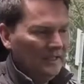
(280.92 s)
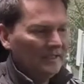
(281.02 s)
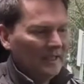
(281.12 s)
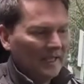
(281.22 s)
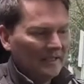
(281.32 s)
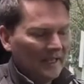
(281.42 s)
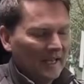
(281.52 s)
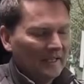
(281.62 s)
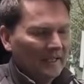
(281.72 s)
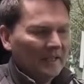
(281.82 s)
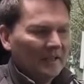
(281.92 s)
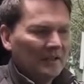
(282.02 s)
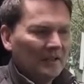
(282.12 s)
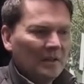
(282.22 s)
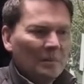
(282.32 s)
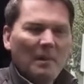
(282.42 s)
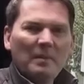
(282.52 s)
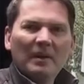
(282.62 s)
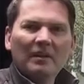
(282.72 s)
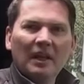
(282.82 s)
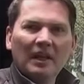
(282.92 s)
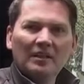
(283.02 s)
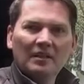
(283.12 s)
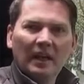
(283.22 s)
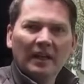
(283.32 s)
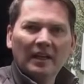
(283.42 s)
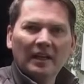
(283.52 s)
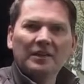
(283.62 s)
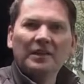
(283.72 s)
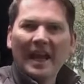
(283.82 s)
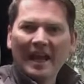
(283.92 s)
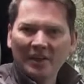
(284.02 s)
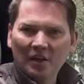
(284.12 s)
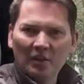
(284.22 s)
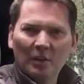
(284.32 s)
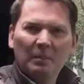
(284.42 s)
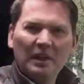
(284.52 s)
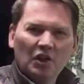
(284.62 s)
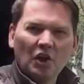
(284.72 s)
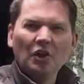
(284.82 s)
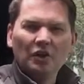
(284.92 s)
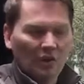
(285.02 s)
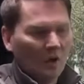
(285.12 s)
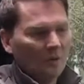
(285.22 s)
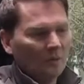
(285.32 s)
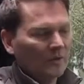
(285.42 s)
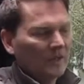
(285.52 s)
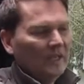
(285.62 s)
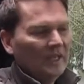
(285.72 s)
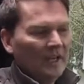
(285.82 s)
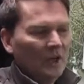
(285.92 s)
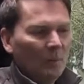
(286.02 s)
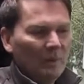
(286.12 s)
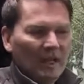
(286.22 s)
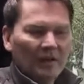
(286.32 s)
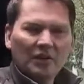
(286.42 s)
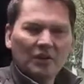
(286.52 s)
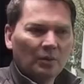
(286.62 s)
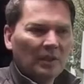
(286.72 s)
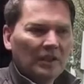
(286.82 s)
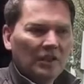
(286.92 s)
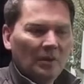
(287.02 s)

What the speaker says: He says that this is to mimic things like sand on the beach, earth tones, and nobody else is really